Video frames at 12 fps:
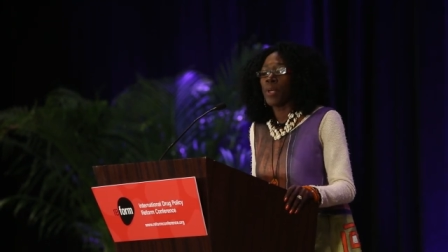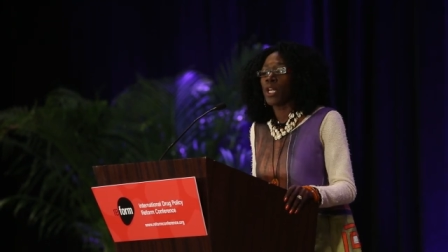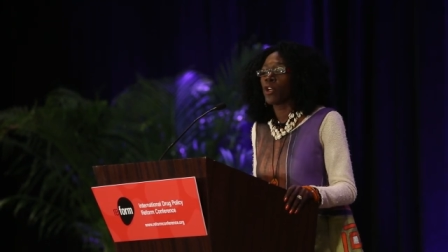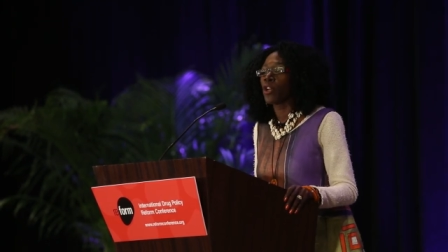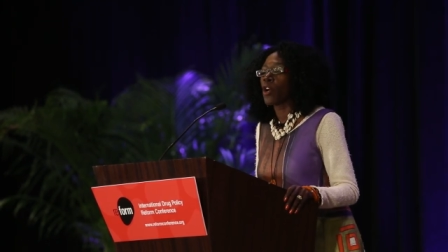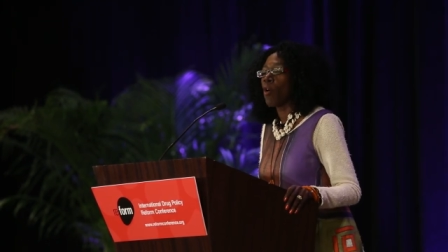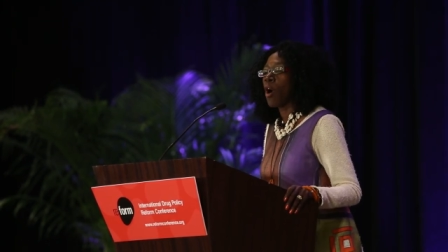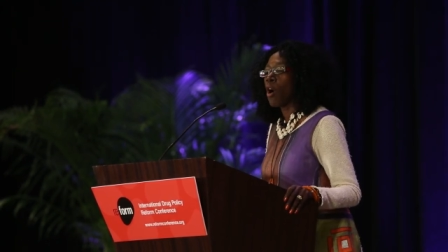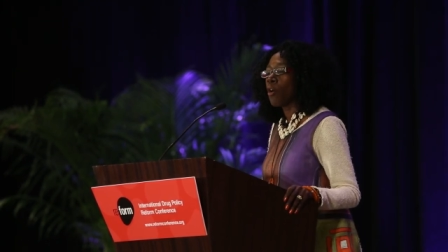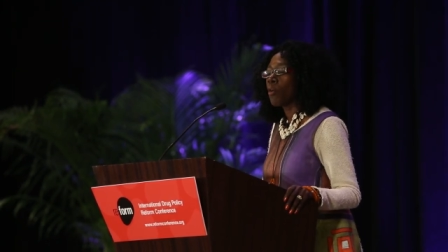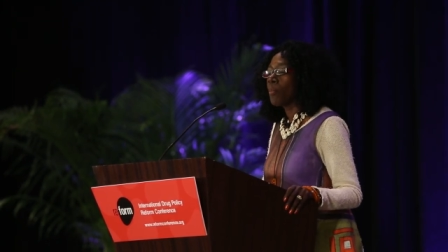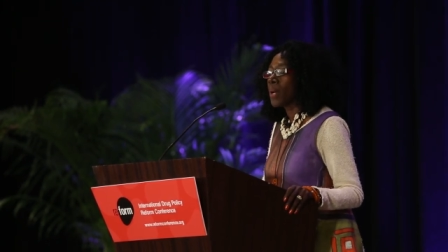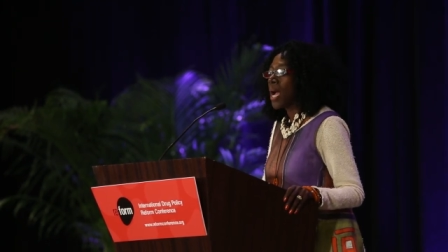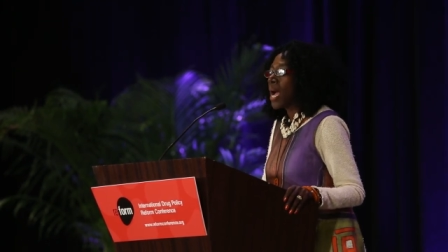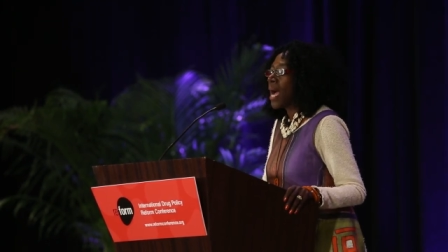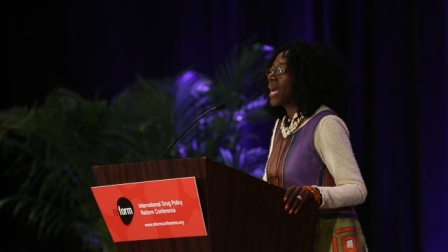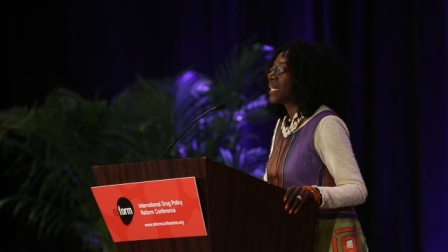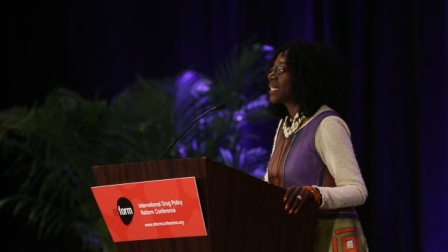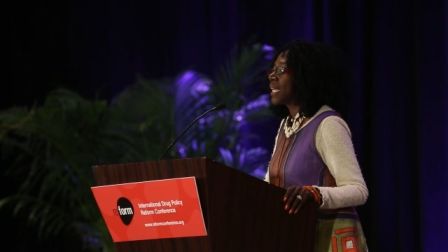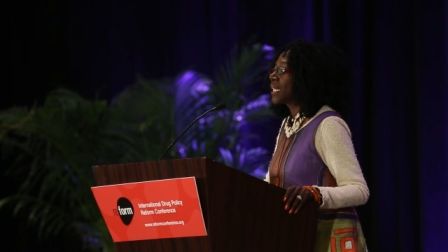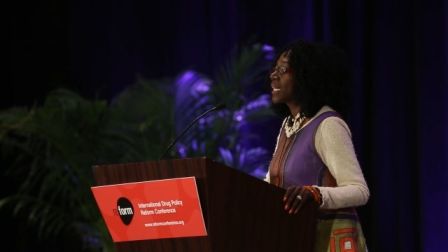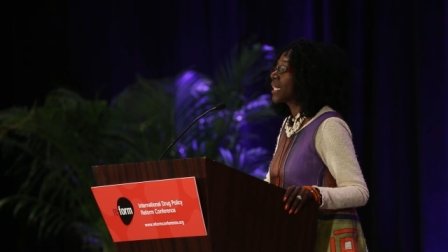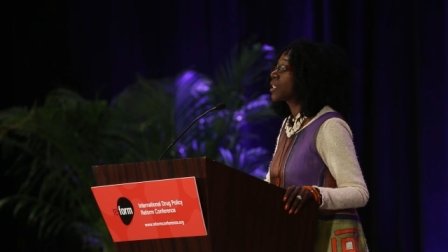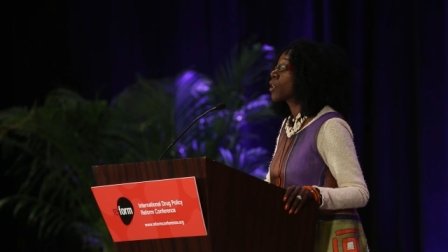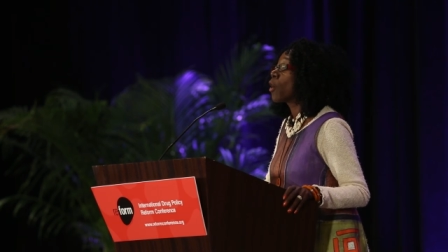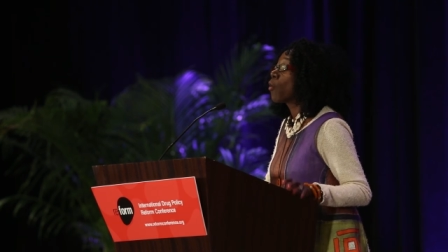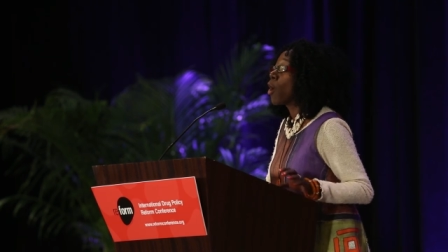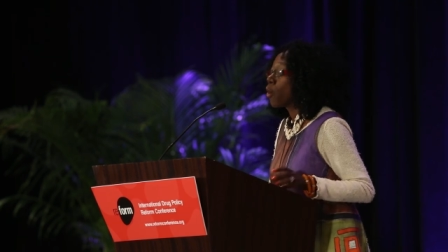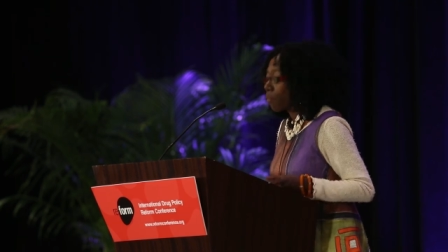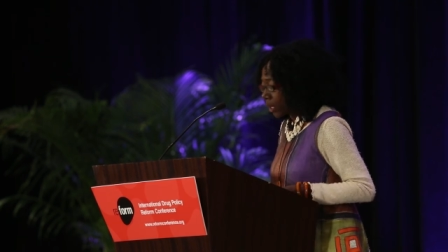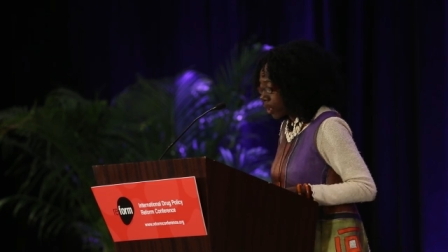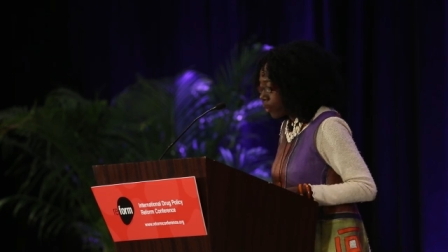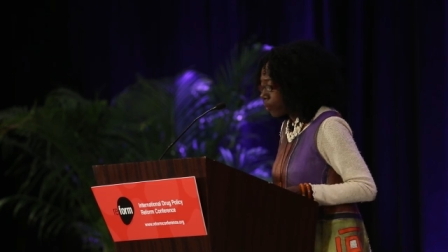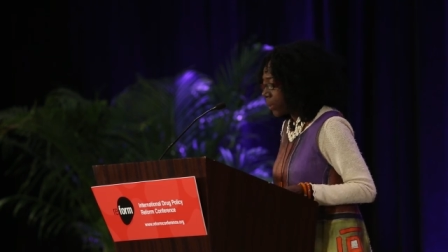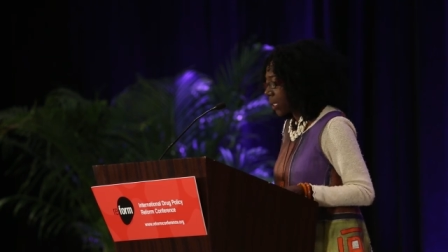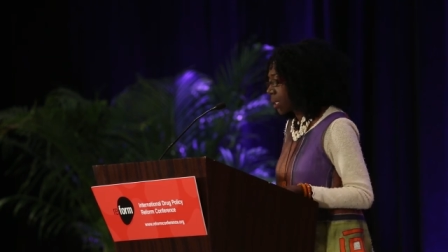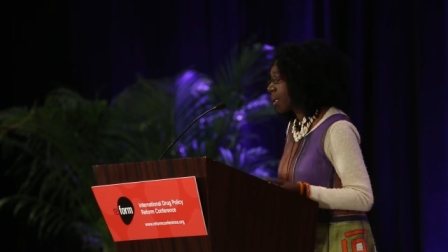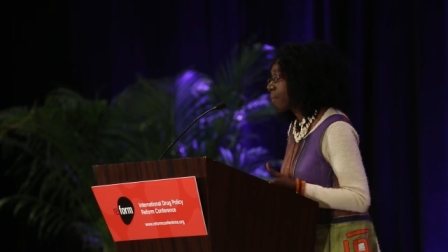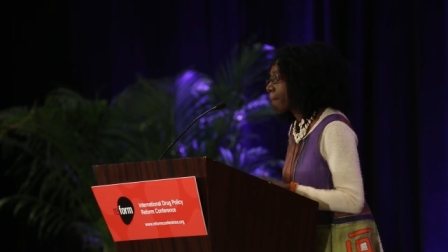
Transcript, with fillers: big or go home. I say, let's go home and go big.